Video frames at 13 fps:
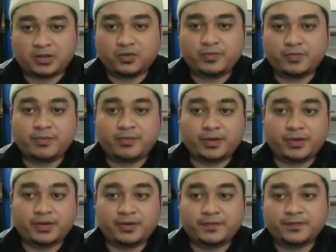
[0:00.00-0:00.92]
group
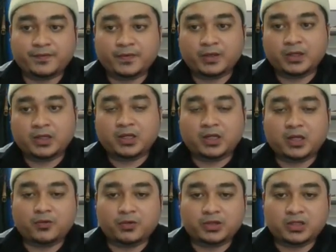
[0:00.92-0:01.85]
member.
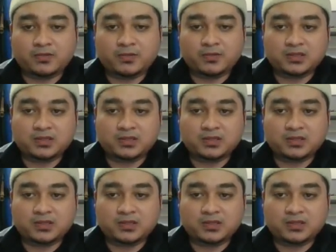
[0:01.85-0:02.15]
Our team